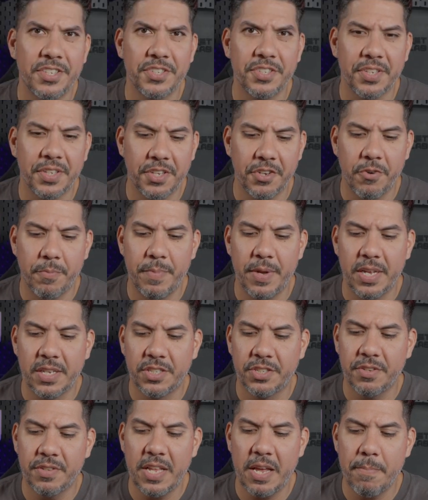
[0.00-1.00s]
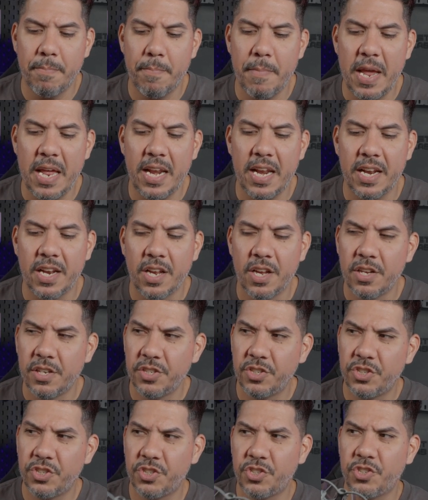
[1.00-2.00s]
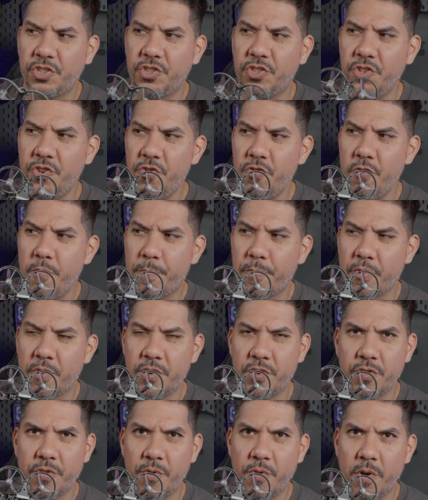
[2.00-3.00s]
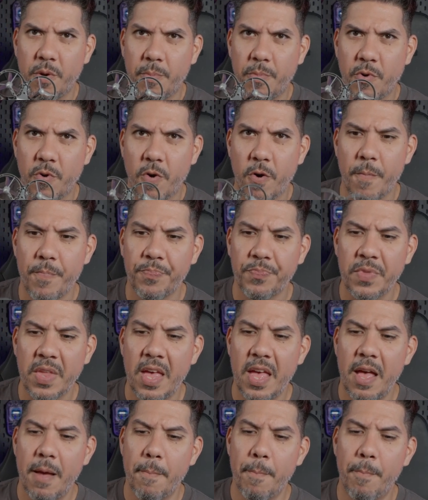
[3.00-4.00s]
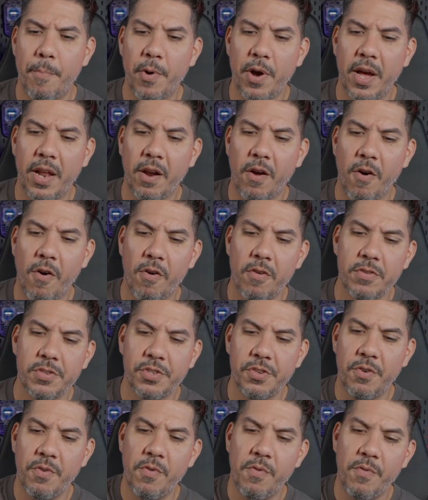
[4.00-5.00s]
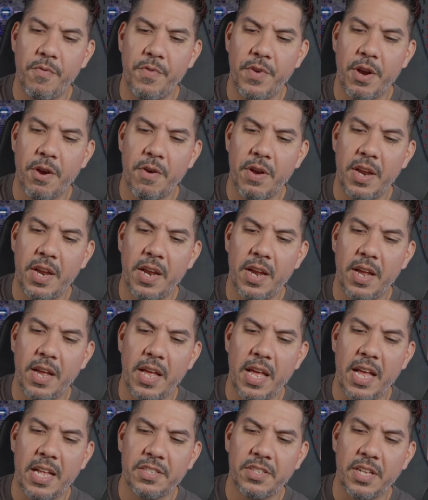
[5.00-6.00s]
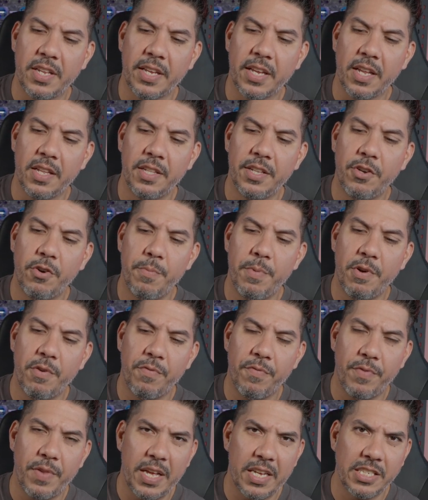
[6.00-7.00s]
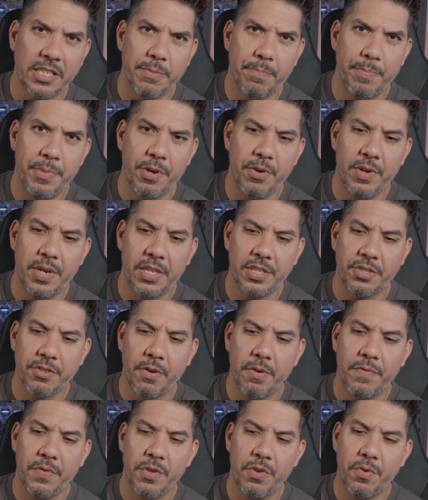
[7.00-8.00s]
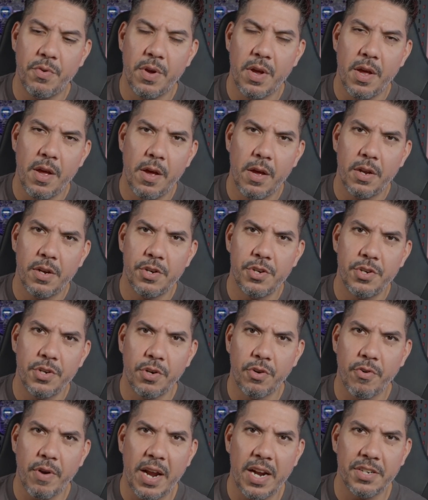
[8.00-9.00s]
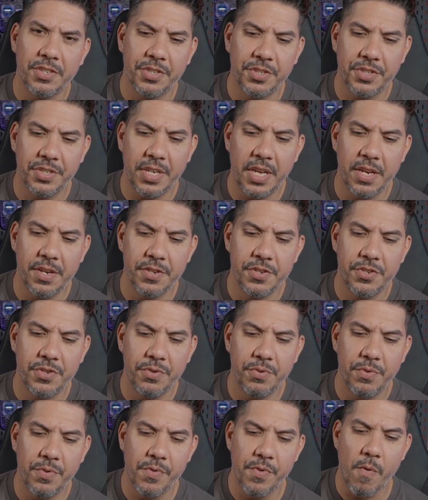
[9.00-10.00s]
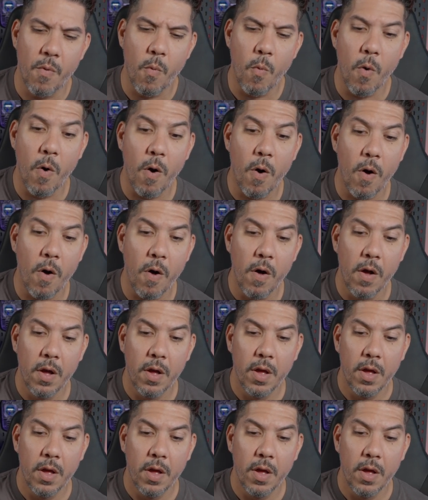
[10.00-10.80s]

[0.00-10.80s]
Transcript: this a little bit. So they made it super durable, but also has like a little bit of flexibility. So if you crash this into the wall,